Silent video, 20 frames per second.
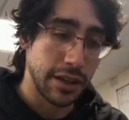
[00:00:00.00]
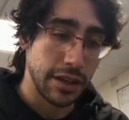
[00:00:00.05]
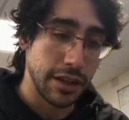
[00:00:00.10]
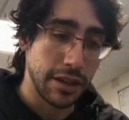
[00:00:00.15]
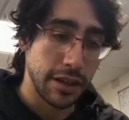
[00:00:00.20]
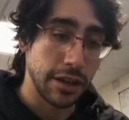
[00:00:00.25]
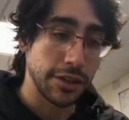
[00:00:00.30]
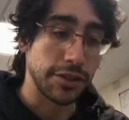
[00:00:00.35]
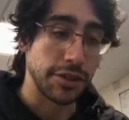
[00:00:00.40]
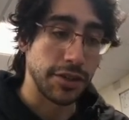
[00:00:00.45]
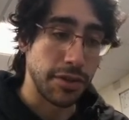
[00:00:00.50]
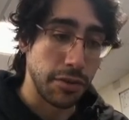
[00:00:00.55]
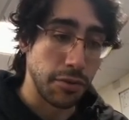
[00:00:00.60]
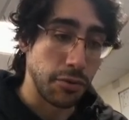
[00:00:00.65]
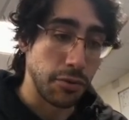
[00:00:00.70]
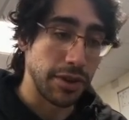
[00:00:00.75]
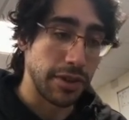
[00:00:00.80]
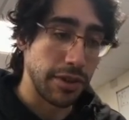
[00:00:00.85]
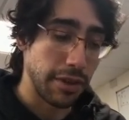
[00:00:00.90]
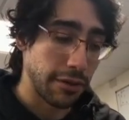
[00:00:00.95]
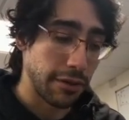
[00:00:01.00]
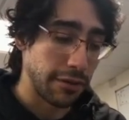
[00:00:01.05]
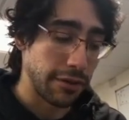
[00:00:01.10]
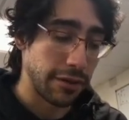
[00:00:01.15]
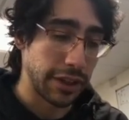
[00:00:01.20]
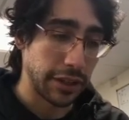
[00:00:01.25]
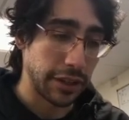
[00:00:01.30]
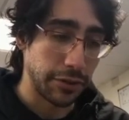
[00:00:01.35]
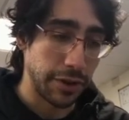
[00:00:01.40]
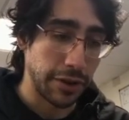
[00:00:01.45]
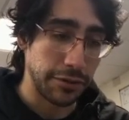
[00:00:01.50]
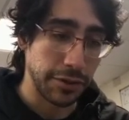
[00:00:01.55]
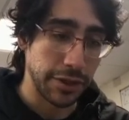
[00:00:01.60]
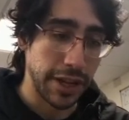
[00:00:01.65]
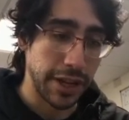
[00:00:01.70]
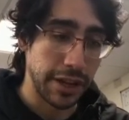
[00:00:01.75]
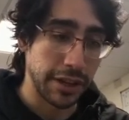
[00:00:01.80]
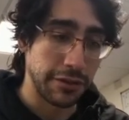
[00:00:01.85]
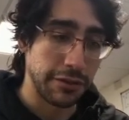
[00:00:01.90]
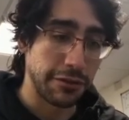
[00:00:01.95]
the width of the vector. We have to
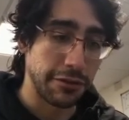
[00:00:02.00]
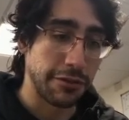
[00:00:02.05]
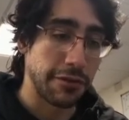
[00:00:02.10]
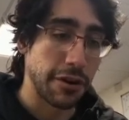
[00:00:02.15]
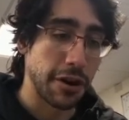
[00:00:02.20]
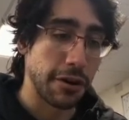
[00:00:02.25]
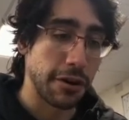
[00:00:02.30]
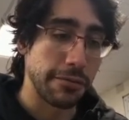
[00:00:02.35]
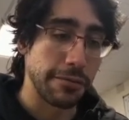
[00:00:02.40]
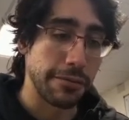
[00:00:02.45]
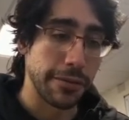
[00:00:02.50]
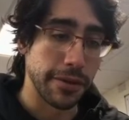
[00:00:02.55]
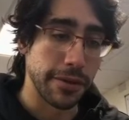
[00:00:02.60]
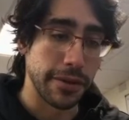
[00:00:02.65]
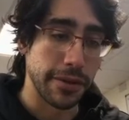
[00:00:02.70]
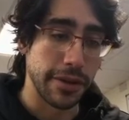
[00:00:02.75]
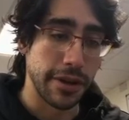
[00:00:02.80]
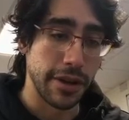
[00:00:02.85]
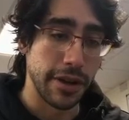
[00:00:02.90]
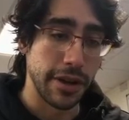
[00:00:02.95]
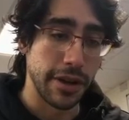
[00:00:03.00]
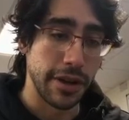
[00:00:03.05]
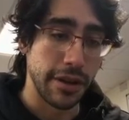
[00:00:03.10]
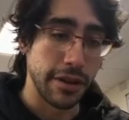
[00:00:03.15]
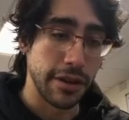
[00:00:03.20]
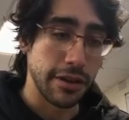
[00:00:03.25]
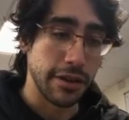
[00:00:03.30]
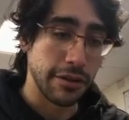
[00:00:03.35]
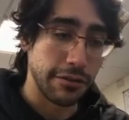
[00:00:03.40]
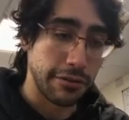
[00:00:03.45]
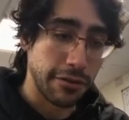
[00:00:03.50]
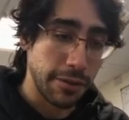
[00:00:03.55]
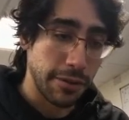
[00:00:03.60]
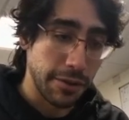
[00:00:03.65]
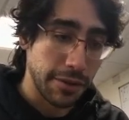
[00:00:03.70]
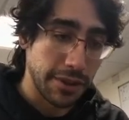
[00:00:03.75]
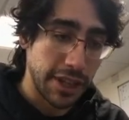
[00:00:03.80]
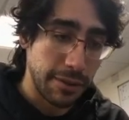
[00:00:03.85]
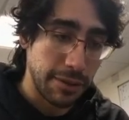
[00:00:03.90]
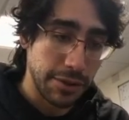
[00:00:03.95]
get it from the
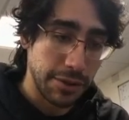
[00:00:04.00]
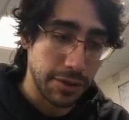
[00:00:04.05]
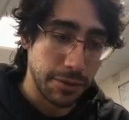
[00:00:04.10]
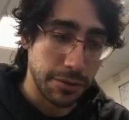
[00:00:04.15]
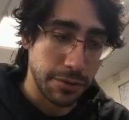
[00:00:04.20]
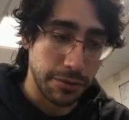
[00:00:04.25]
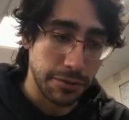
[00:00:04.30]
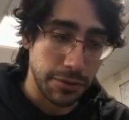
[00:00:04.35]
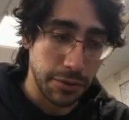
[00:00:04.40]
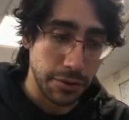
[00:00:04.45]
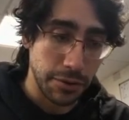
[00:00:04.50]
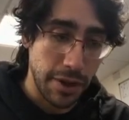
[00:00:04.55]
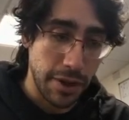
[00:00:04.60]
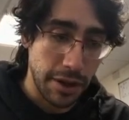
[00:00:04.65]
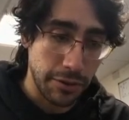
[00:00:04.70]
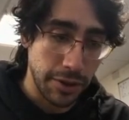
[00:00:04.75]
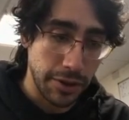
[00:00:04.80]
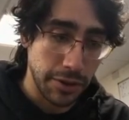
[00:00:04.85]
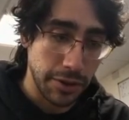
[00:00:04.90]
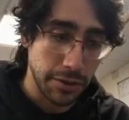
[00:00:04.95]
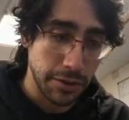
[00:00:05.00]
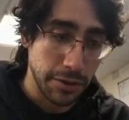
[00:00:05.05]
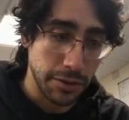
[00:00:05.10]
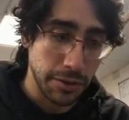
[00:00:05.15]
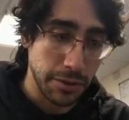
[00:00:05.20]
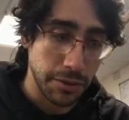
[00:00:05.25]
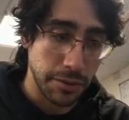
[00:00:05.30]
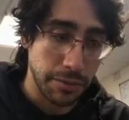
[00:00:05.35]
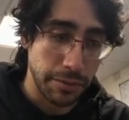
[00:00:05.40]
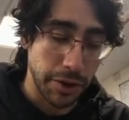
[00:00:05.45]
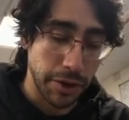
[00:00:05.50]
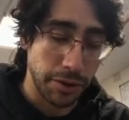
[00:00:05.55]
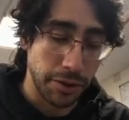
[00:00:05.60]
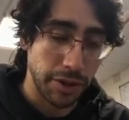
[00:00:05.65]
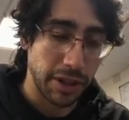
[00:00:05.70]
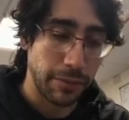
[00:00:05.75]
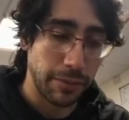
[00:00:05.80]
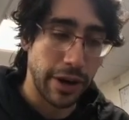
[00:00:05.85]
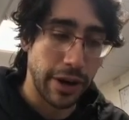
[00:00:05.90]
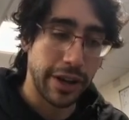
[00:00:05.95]
types of, to do that we do
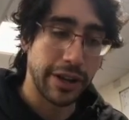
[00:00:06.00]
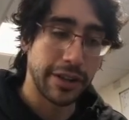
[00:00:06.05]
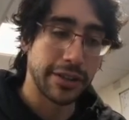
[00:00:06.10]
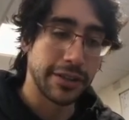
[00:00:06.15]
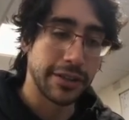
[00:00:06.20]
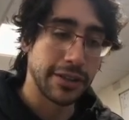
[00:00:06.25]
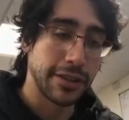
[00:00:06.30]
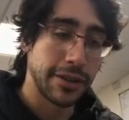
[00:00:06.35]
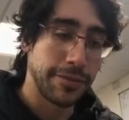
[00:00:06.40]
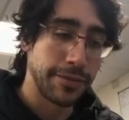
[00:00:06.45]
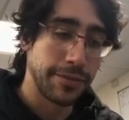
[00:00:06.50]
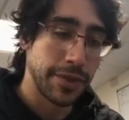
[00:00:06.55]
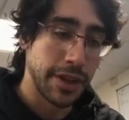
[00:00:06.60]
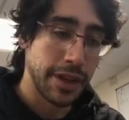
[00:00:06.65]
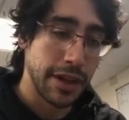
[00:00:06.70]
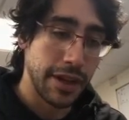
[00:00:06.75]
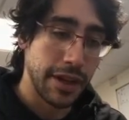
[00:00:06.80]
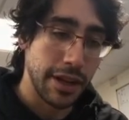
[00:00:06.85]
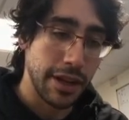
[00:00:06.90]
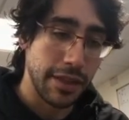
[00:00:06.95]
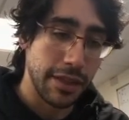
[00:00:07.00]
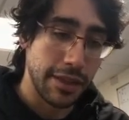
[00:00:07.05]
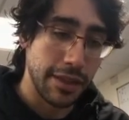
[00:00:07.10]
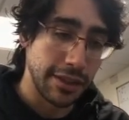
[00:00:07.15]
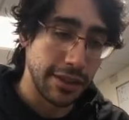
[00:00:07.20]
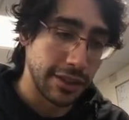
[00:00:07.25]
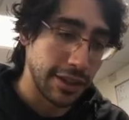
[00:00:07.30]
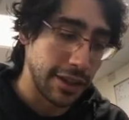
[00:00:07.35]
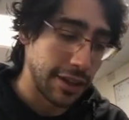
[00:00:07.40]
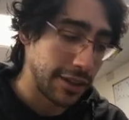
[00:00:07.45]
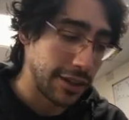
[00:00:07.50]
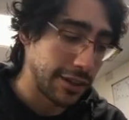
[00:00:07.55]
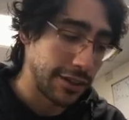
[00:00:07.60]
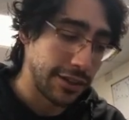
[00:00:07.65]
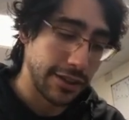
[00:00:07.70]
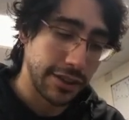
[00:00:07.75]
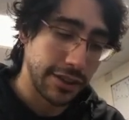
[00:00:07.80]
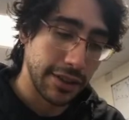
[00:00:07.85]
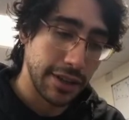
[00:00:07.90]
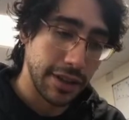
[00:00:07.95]
curly brackets. And this
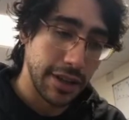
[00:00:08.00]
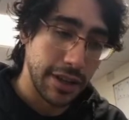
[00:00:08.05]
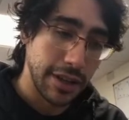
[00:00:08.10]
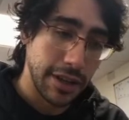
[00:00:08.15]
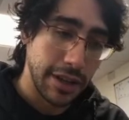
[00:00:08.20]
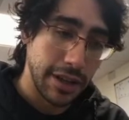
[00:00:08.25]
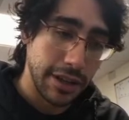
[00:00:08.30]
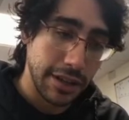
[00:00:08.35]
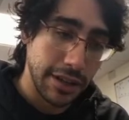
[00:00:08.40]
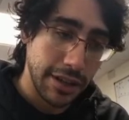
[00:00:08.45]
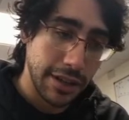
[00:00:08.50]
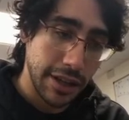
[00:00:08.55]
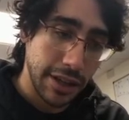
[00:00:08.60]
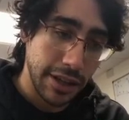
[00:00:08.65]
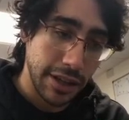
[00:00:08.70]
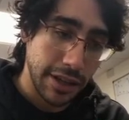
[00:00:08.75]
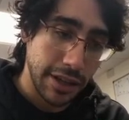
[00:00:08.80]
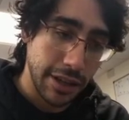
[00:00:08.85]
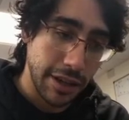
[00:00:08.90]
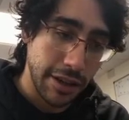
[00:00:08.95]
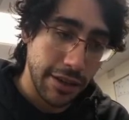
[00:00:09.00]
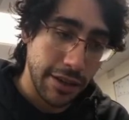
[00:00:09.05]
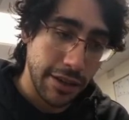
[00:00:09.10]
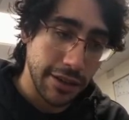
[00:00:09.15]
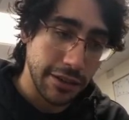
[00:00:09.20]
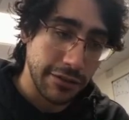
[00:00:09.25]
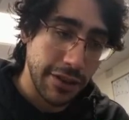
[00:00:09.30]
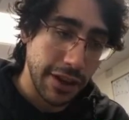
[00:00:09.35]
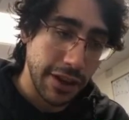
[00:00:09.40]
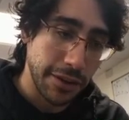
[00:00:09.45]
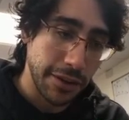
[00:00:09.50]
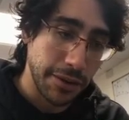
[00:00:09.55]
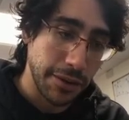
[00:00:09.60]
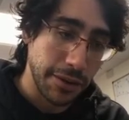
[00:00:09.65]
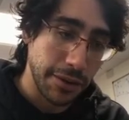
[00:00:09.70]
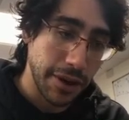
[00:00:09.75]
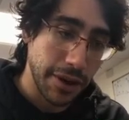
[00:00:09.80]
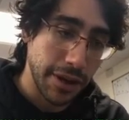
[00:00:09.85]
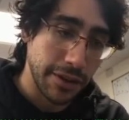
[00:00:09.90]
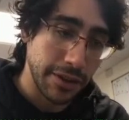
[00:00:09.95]
says take this value
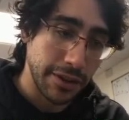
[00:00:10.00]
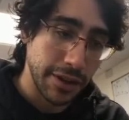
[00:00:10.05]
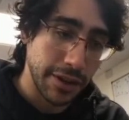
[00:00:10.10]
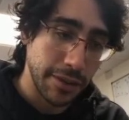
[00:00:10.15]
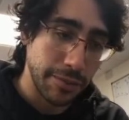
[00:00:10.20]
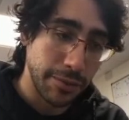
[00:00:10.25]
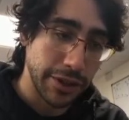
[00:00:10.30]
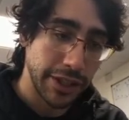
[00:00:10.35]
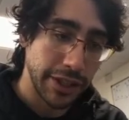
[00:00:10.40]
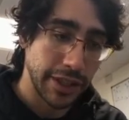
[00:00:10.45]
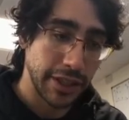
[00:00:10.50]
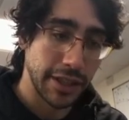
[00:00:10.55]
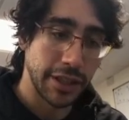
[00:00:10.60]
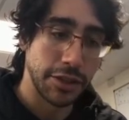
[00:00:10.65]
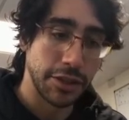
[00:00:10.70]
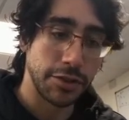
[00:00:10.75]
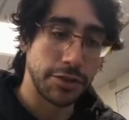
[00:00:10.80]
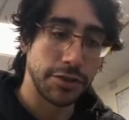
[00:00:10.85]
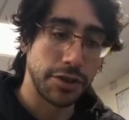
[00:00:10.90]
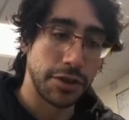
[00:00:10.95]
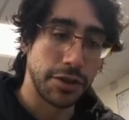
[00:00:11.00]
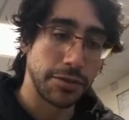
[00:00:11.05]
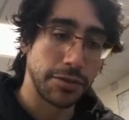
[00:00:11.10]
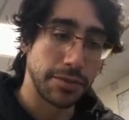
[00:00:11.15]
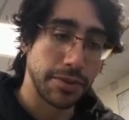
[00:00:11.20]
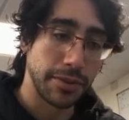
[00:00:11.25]
and bring it into scope.